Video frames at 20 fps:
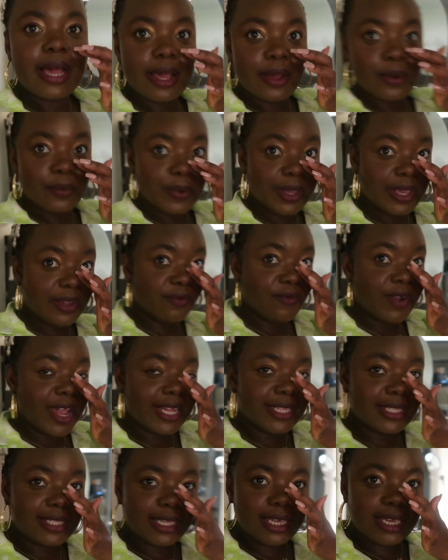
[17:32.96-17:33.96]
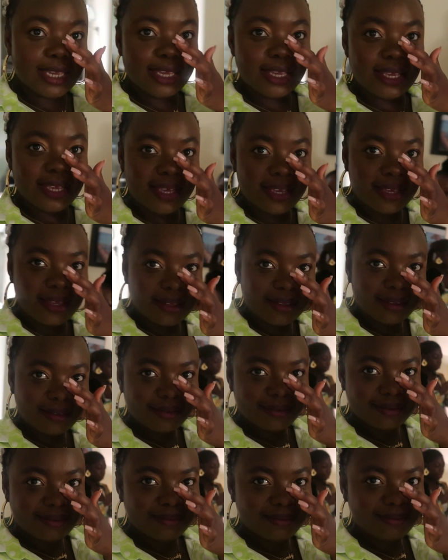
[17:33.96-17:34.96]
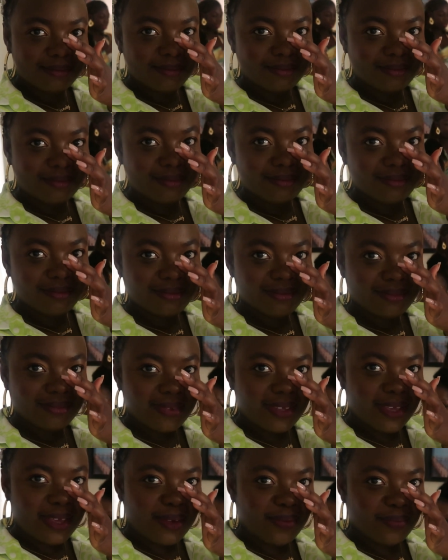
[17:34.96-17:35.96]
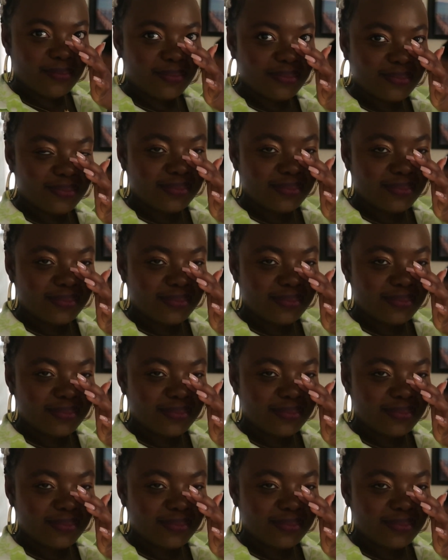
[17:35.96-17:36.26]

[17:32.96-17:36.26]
Are we ready? Yeah. Yeah.